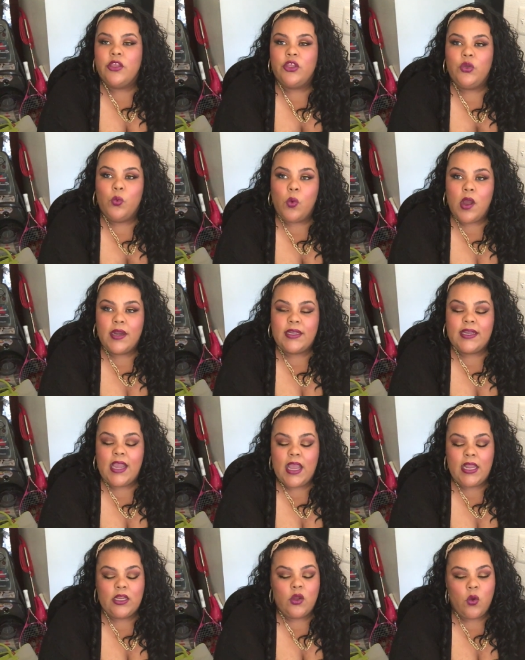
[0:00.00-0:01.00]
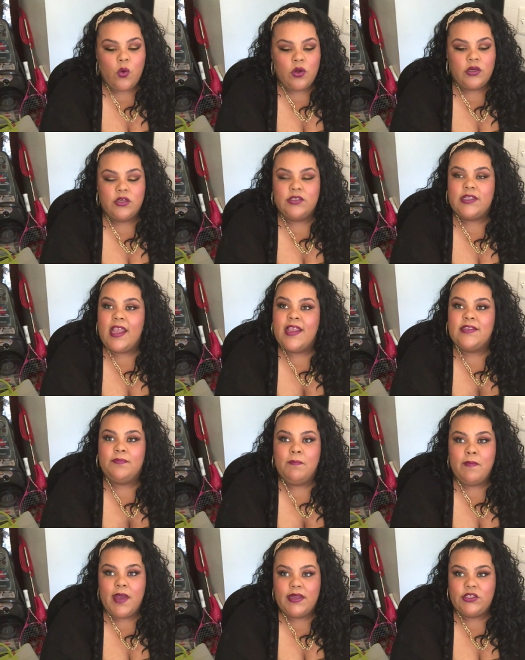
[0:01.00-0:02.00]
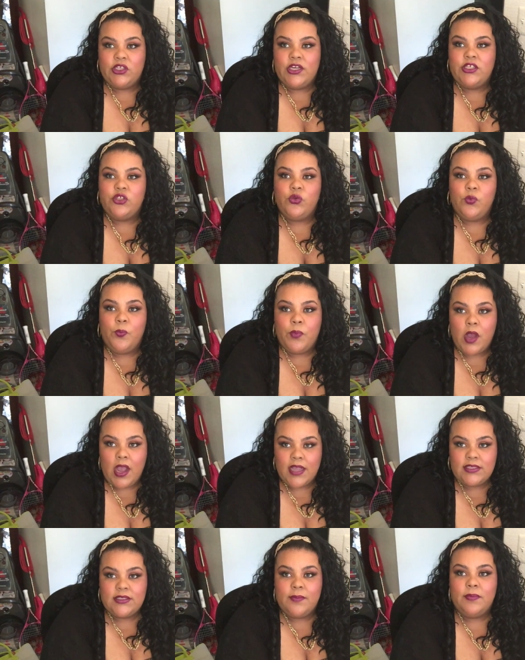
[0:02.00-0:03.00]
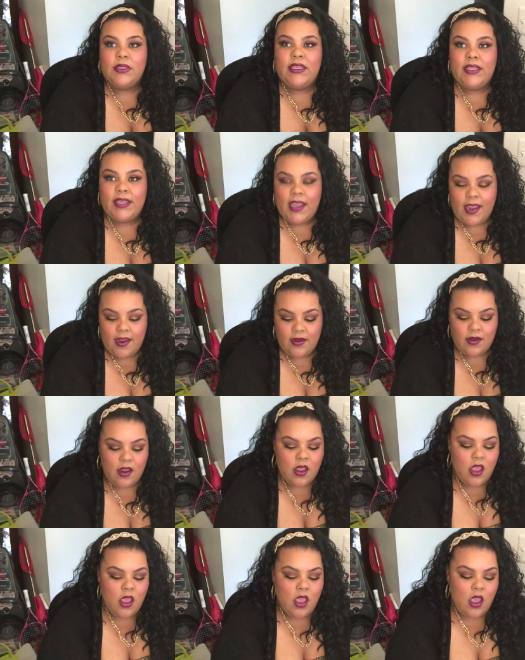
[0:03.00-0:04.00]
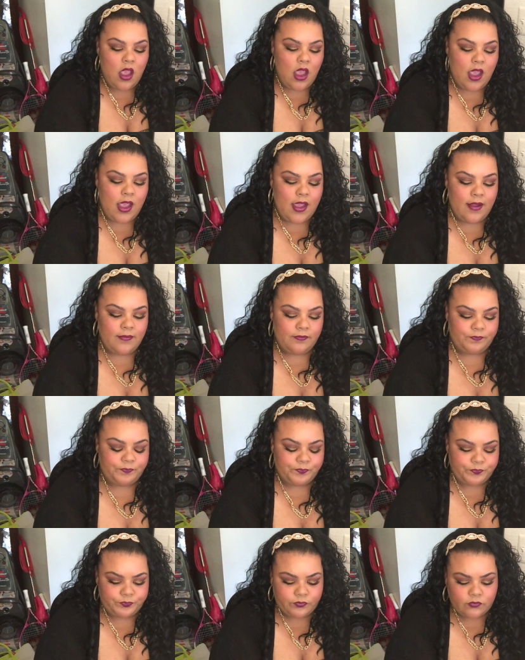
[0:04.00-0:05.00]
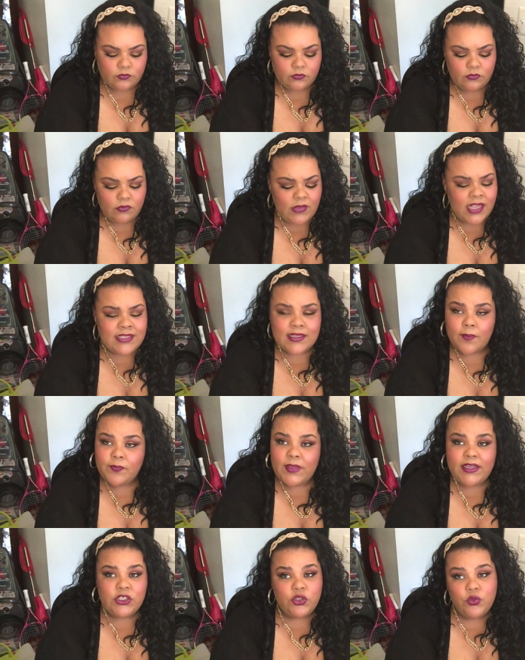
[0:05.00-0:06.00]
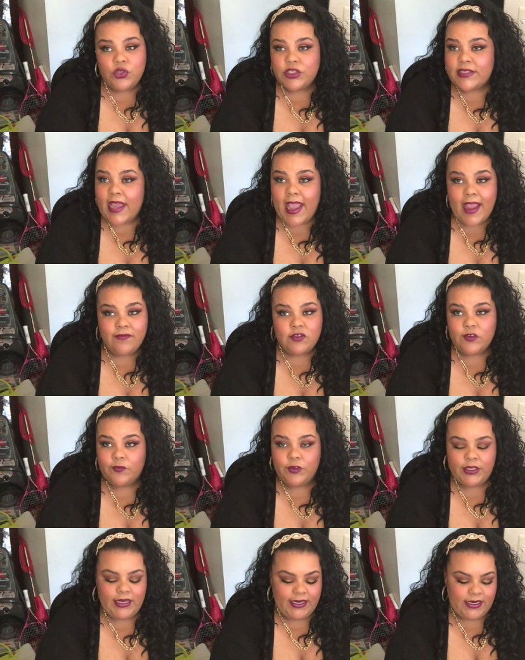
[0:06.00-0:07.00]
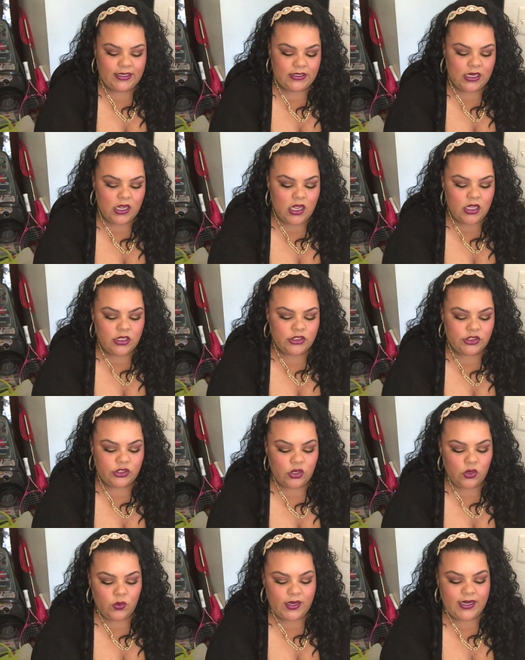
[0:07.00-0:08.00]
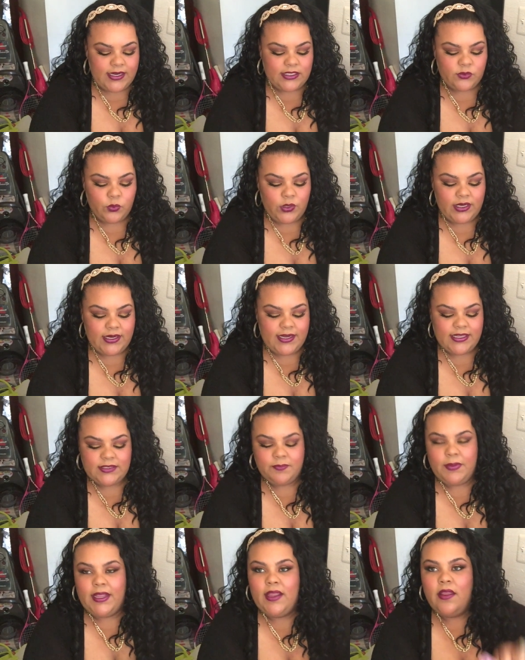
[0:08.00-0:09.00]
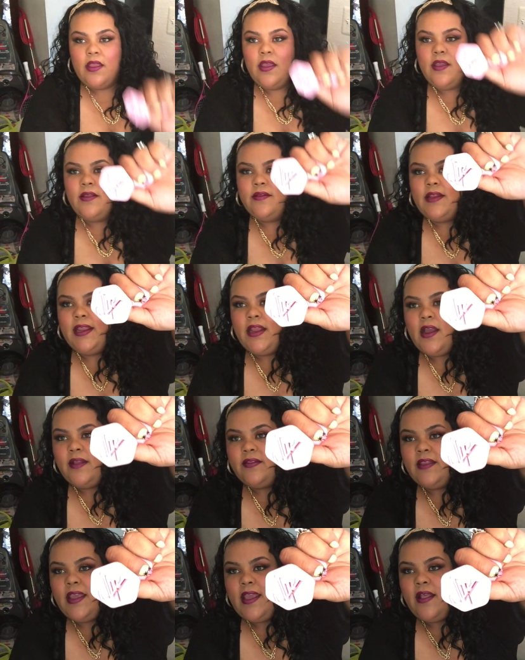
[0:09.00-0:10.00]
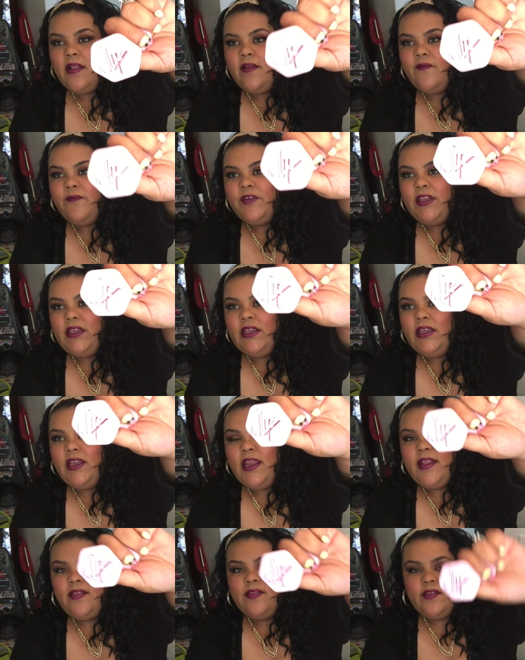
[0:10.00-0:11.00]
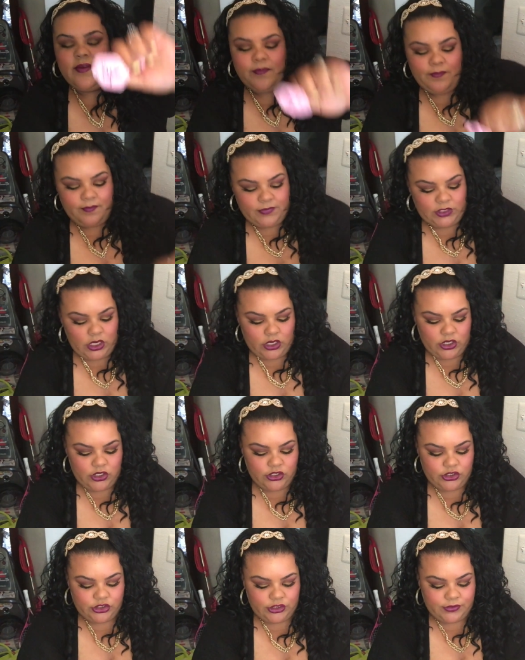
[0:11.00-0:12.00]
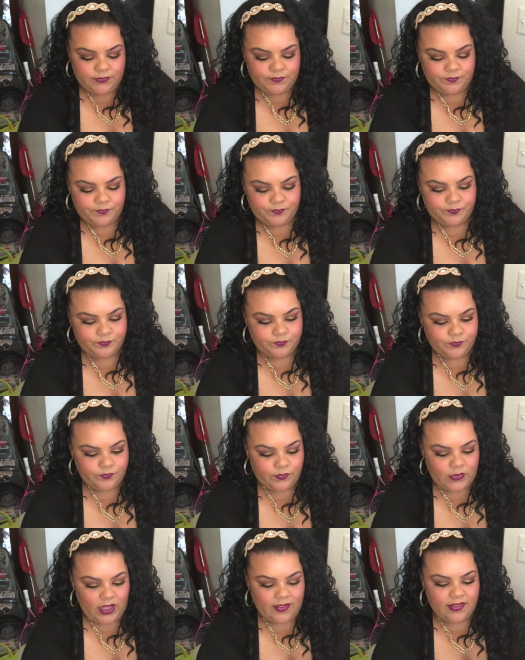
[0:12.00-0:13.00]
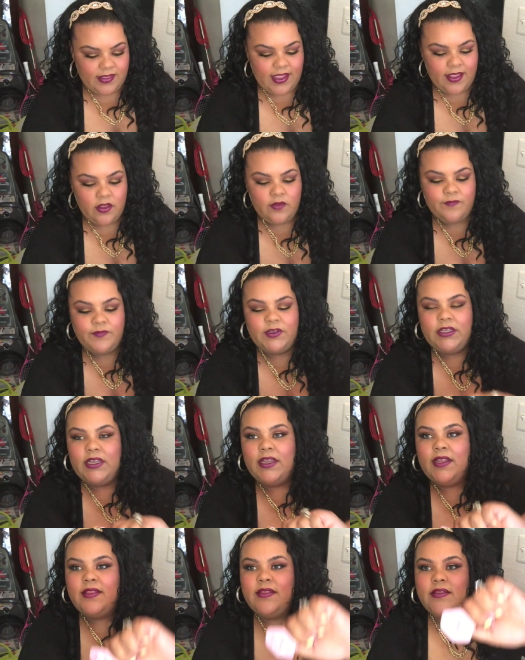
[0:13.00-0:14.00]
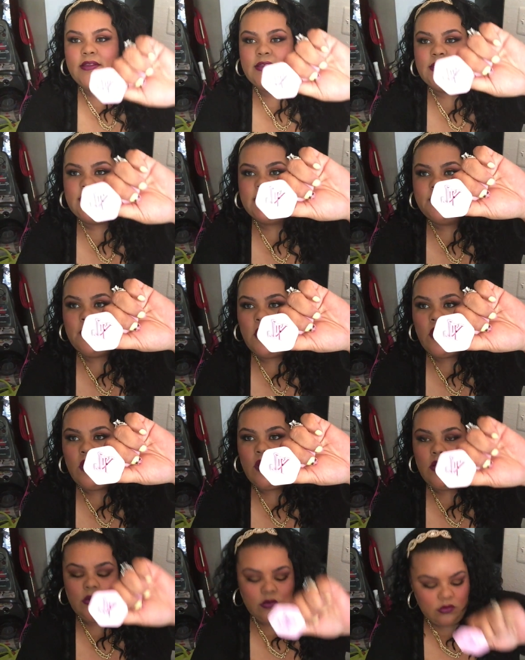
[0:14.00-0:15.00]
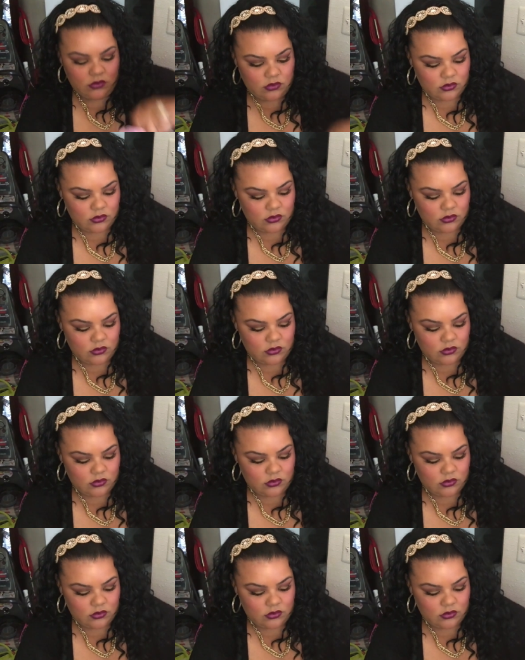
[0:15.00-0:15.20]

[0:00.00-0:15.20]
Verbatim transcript: You want to cut corners as much as you possibly can. Um, some things you just have to freehand so it is what it is but they got the LV in the large the LV in the small